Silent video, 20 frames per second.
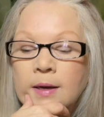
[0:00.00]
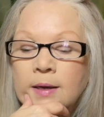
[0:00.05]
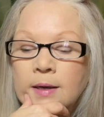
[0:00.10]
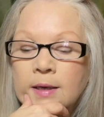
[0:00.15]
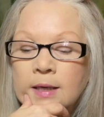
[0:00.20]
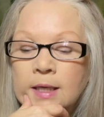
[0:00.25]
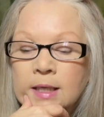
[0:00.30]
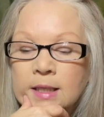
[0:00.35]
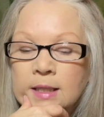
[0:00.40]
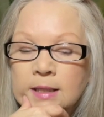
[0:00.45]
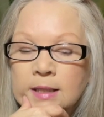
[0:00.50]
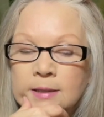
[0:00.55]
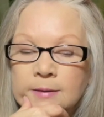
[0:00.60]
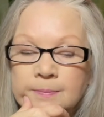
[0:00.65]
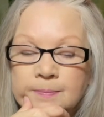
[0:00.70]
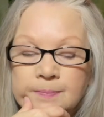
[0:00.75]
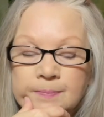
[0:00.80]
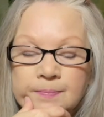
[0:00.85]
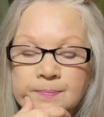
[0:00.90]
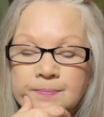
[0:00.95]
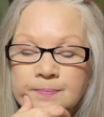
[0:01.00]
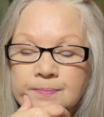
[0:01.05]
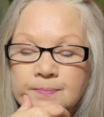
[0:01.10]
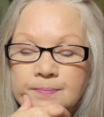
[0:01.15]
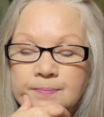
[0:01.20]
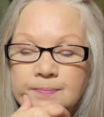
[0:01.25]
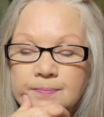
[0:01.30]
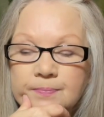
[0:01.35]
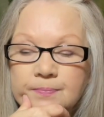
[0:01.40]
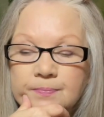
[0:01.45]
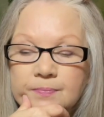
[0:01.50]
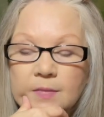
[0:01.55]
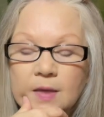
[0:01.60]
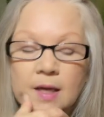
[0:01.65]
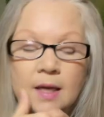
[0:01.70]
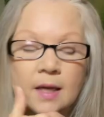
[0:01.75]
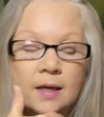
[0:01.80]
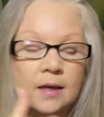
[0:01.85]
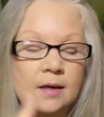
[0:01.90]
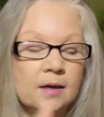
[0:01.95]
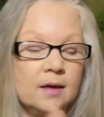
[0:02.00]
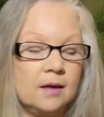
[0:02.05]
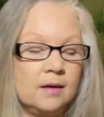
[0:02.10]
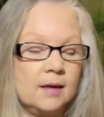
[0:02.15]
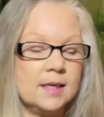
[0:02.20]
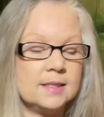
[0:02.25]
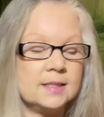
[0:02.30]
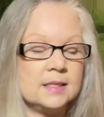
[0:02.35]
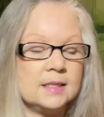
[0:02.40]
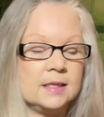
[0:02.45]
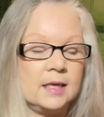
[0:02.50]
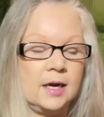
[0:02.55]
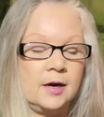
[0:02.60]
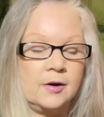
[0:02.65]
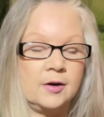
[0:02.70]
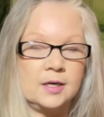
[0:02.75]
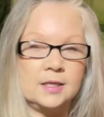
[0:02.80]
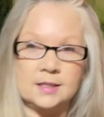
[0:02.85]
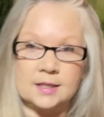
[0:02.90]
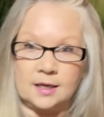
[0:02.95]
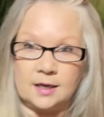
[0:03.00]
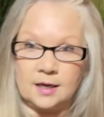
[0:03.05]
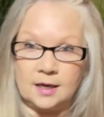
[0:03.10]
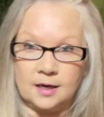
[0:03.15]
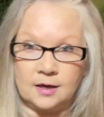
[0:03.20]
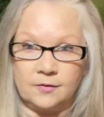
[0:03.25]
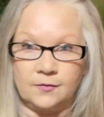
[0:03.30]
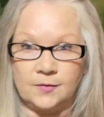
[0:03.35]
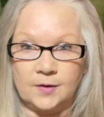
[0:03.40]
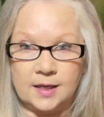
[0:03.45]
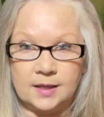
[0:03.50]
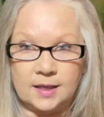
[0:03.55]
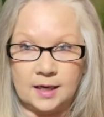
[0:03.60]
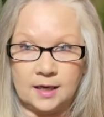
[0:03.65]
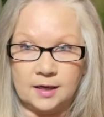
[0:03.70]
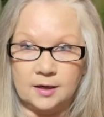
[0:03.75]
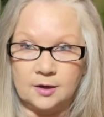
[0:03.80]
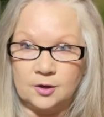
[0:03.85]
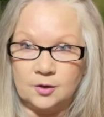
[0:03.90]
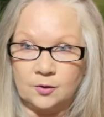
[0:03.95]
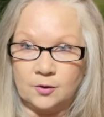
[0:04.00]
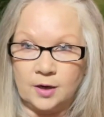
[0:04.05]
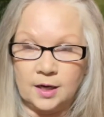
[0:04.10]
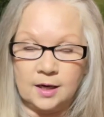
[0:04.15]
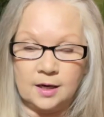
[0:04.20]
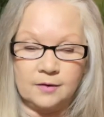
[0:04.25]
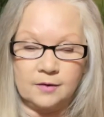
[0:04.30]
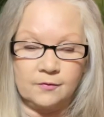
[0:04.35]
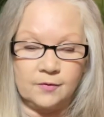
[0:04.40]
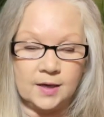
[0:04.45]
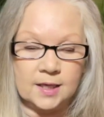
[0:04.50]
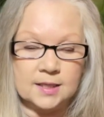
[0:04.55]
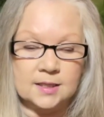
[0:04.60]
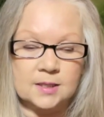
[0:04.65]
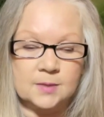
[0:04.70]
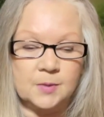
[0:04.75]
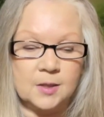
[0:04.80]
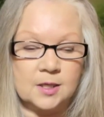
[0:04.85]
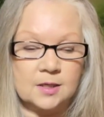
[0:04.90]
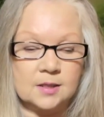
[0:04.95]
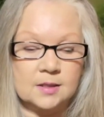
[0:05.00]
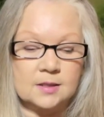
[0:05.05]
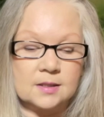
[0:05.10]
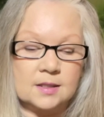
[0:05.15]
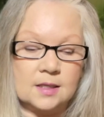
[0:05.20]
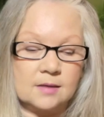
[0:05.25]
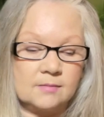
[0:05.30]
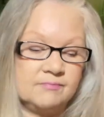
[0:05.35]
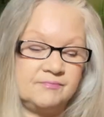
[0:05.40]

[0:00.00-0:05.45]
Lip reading: And as an Aries, I kind of find that annoying advice because,